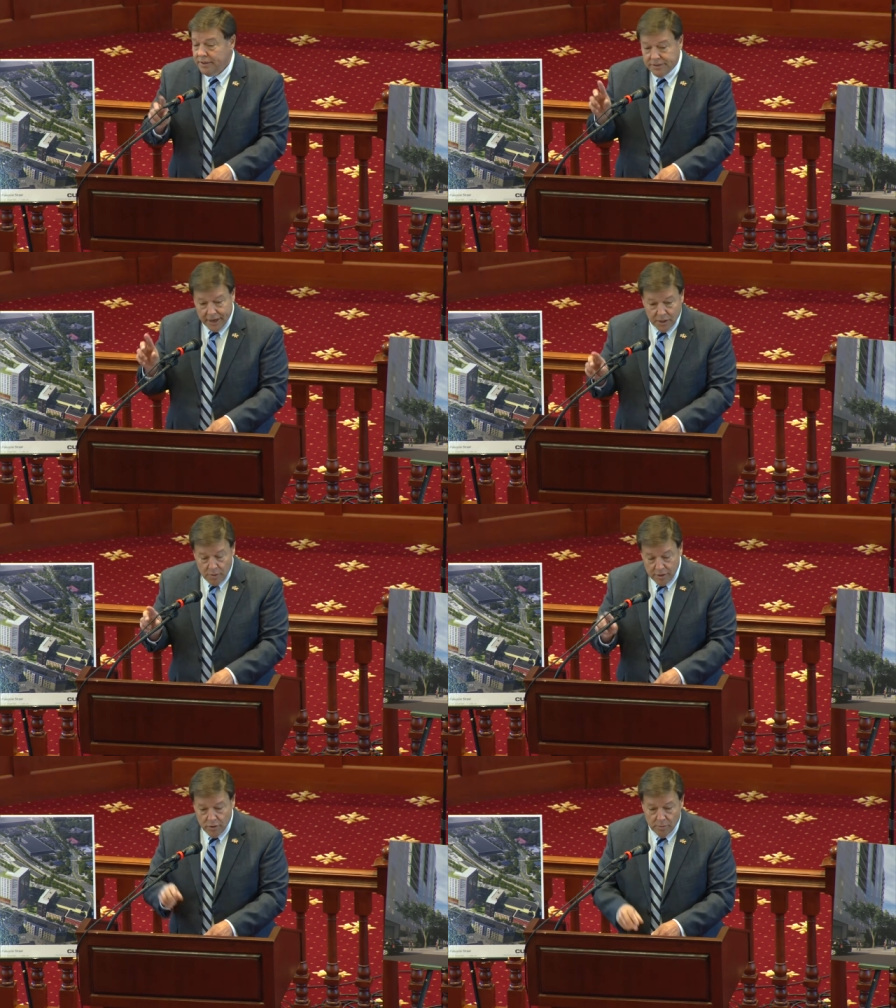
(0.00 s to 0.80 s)
the
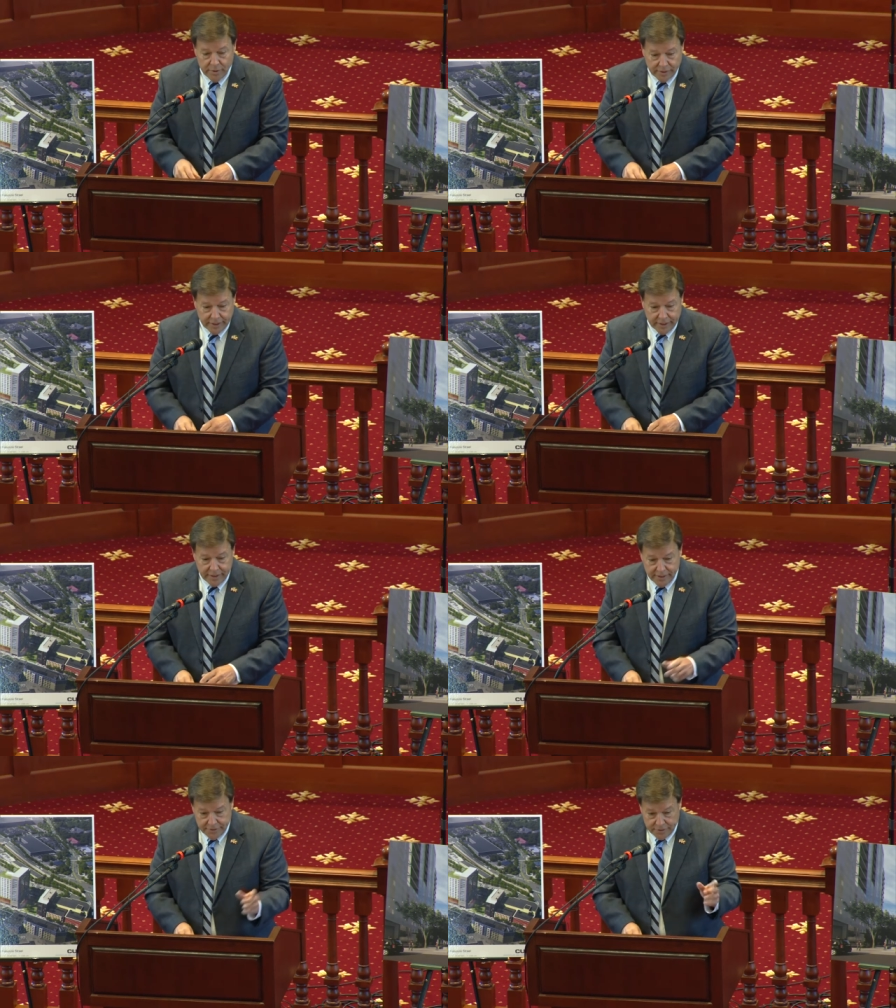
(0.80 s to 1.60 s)
Taekwondo
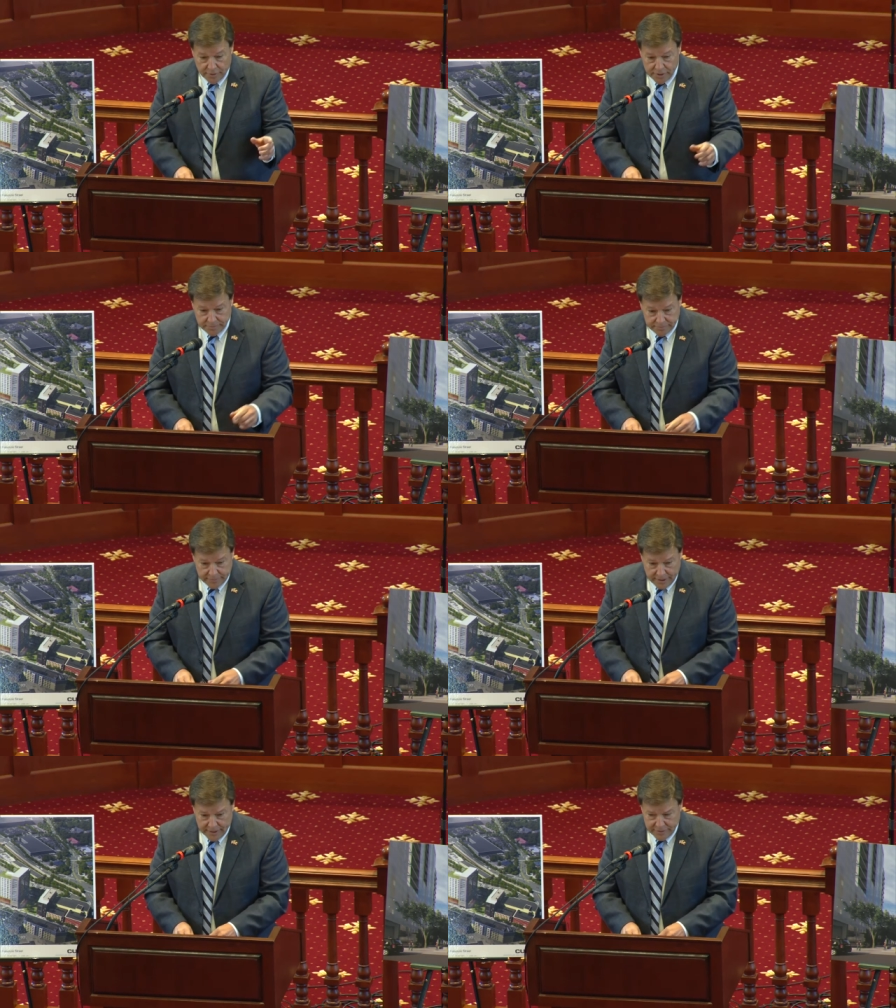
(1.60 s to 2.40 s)
building and the donut,
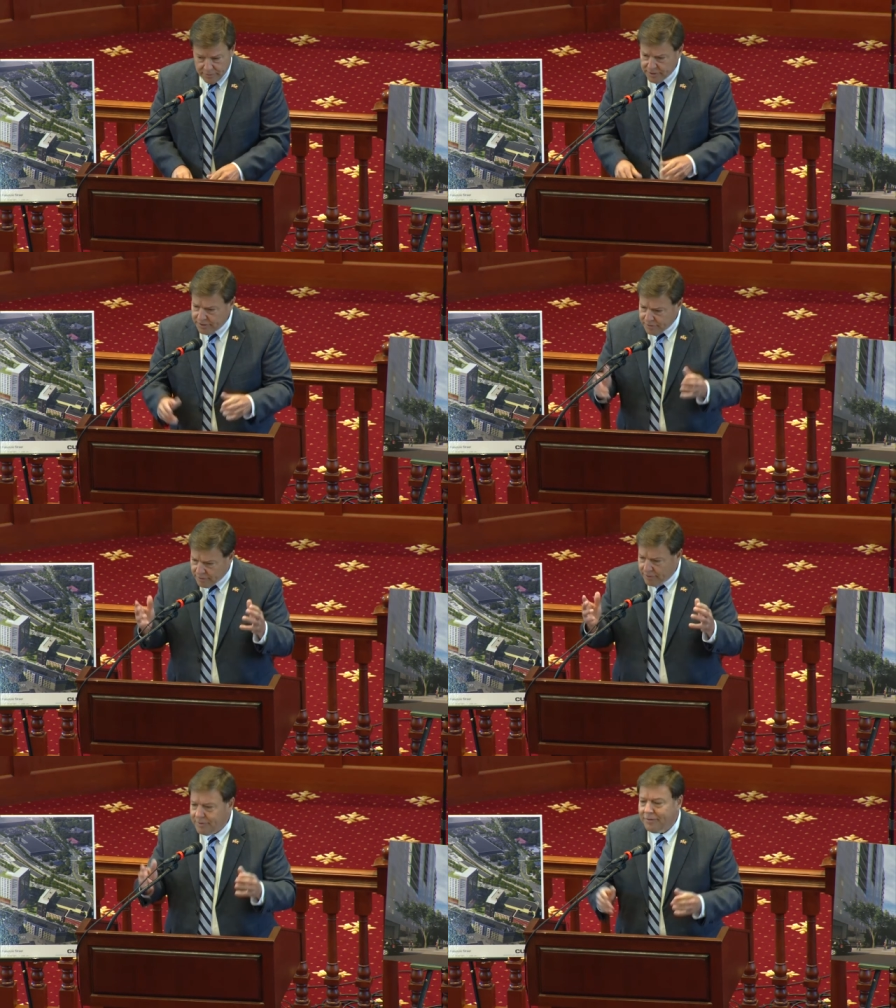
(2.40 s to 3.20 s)
uh, donut to
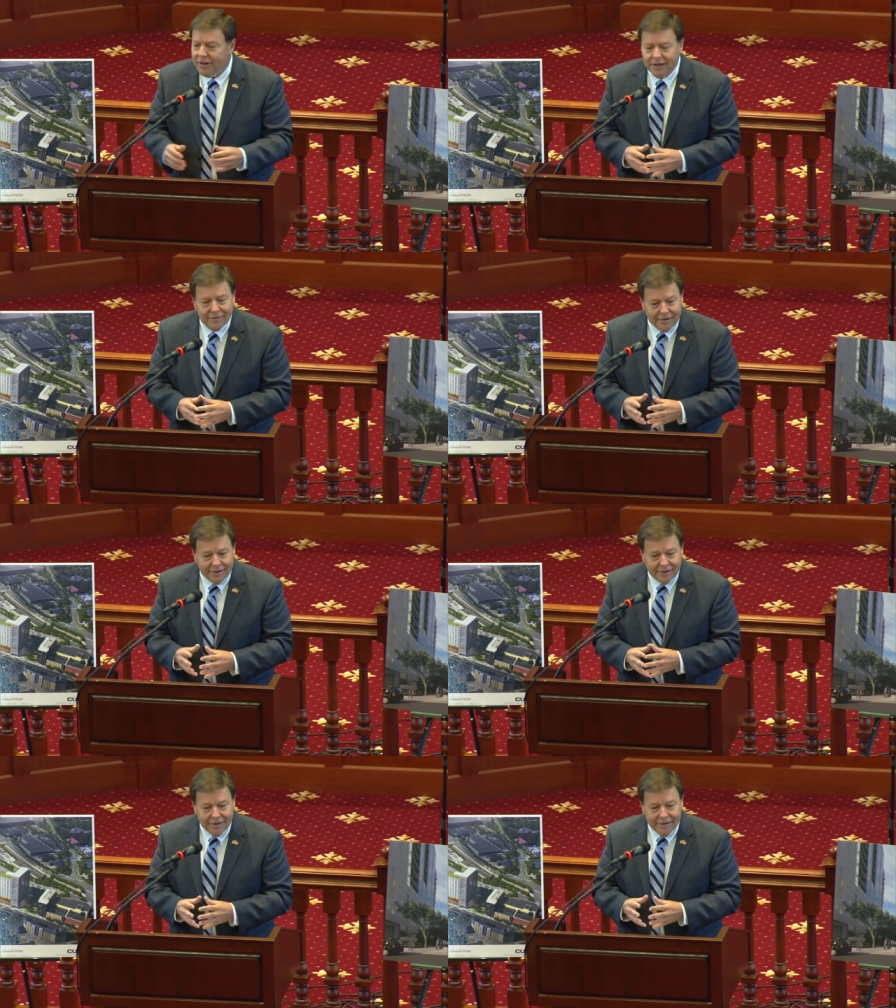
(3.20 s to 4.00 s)
donut, whatever that
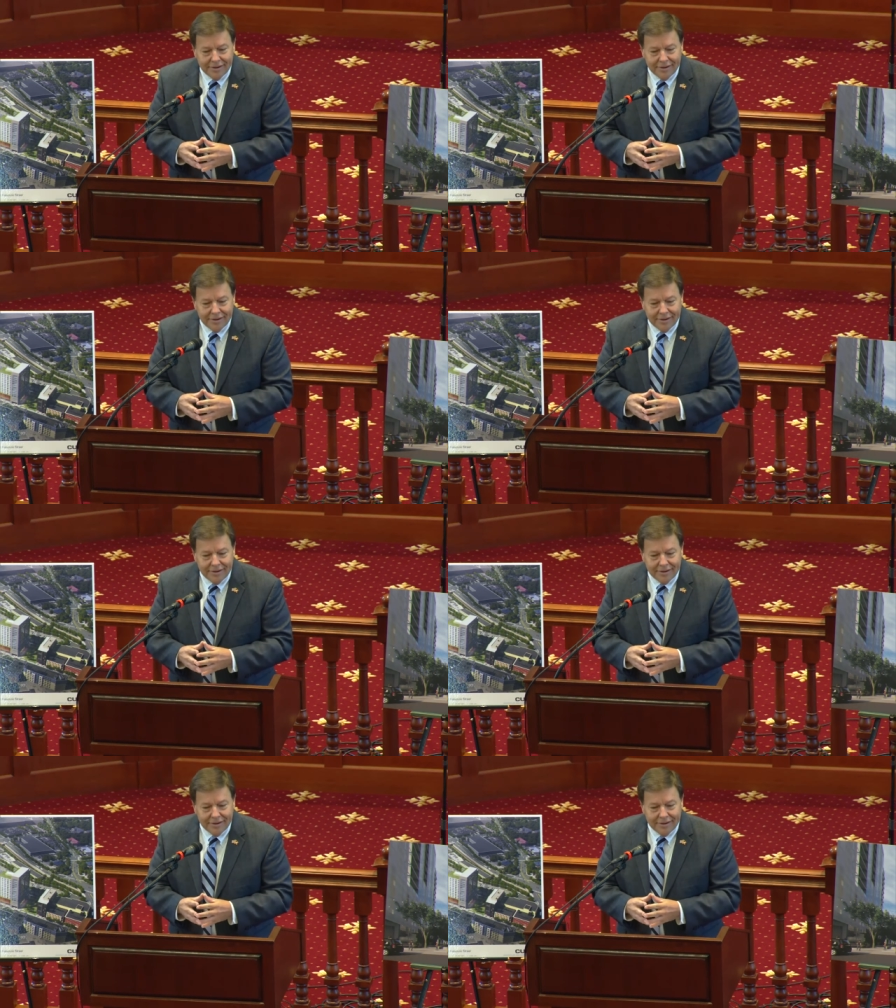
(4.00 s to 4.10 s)
uh,